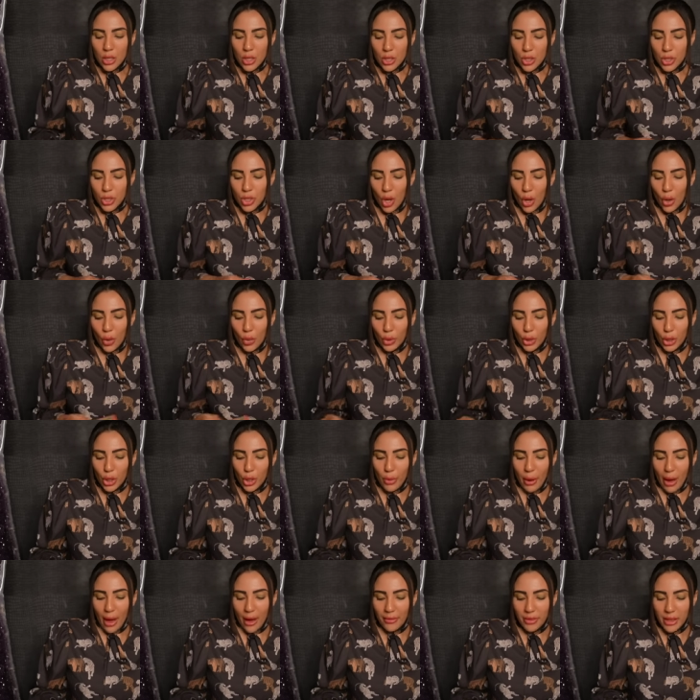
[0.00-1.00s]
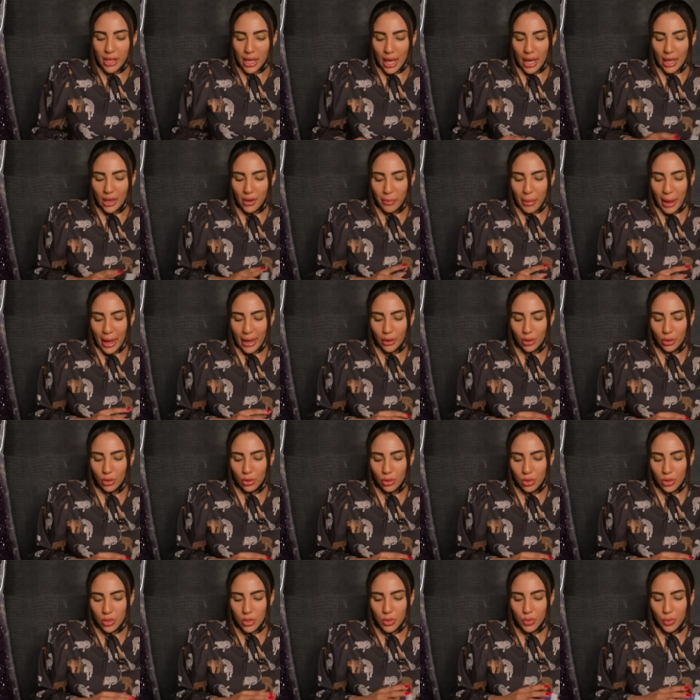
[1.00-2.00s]
So you have the Eight of
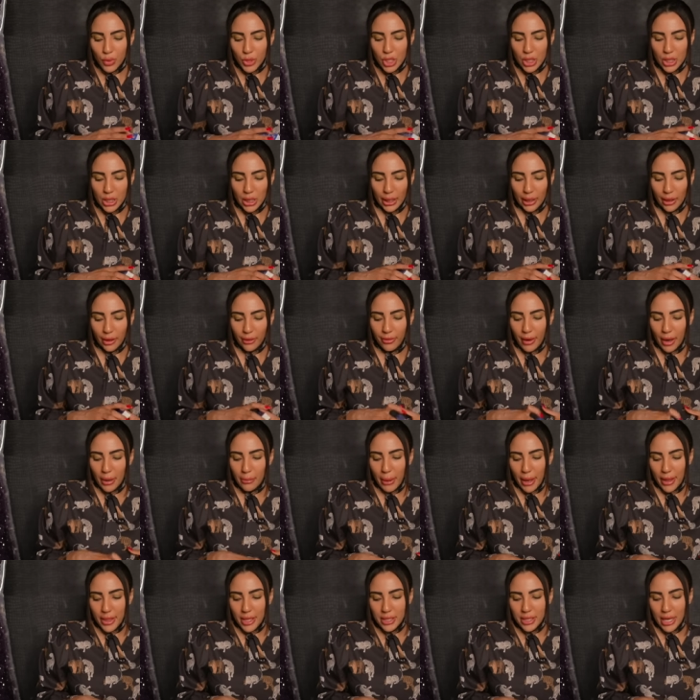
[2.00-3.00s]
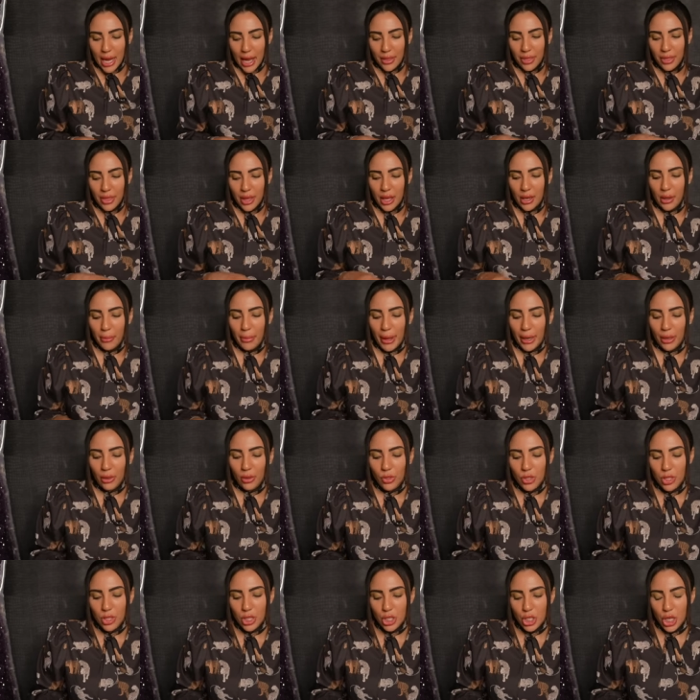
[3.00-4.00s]
Pentacles, which is clarified by the Death, the Eight of
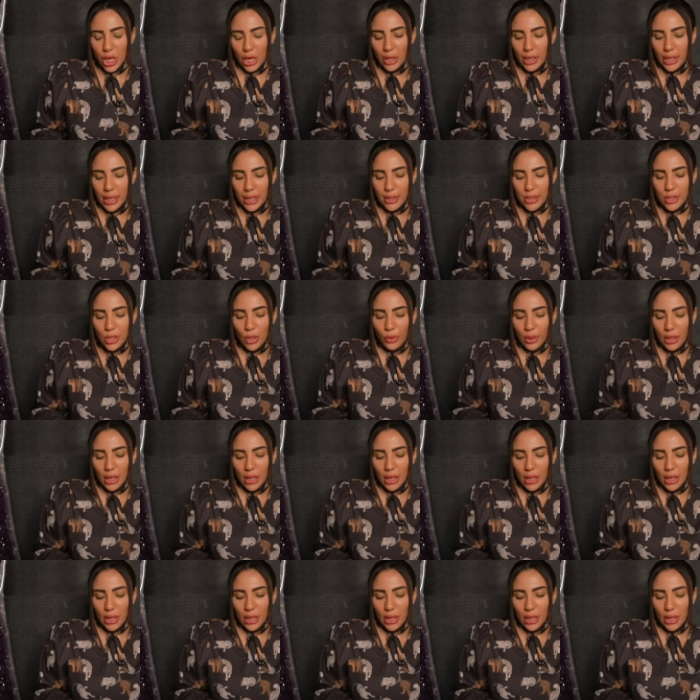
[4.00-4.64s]
Pentacles, and the Chariot. So